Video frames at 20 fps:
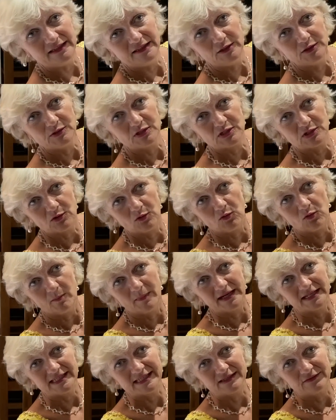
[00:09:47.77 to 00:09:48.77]
you saw
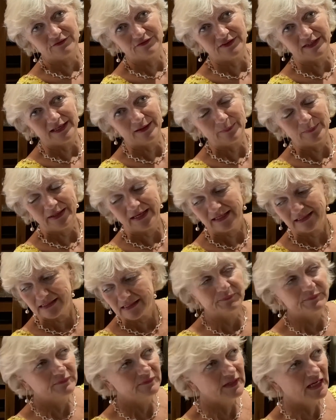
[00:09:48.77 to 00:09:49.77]
my Sofia pants,
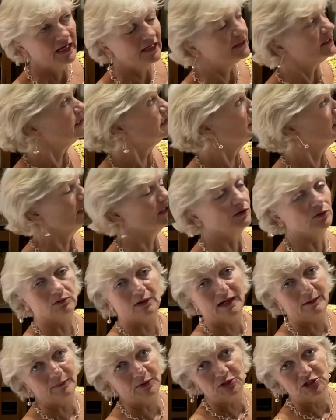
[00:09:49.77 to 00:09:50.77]
and you know
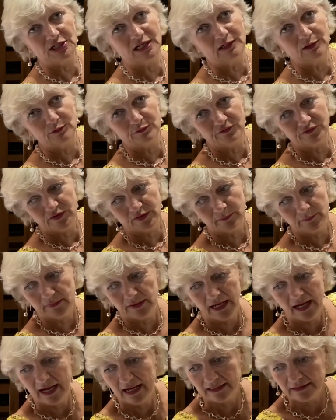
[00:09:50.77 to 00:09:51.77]
how much I love them.
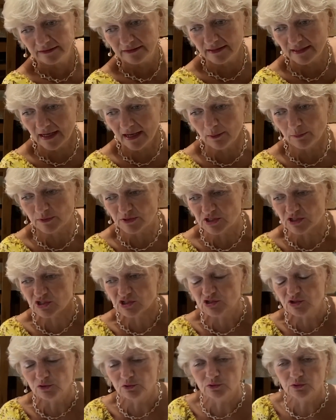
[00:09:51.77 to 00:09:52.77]
And I was
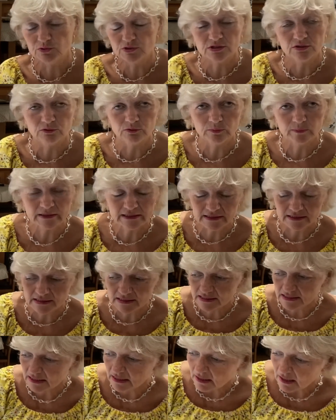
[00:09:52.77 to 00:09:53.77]
so
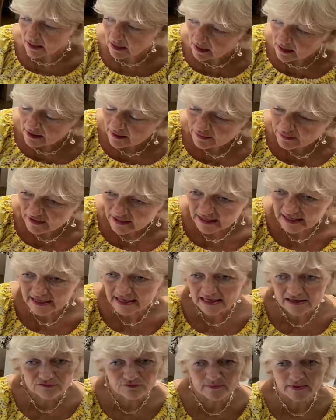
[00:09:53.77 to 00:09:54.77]
pleased. They
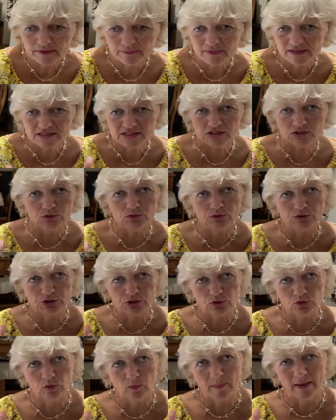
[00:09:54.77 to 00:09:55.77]
gave me my
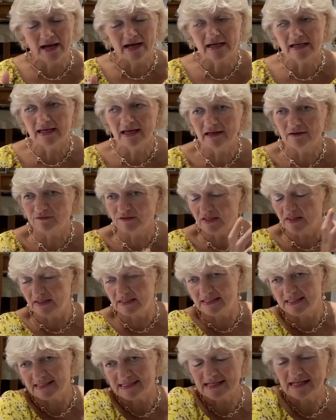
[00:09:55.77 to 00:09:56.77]
sojo back after the
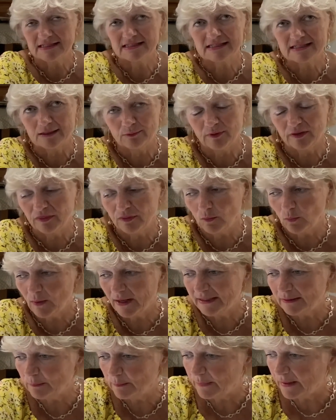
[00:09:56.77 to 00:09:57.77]
disaster with the white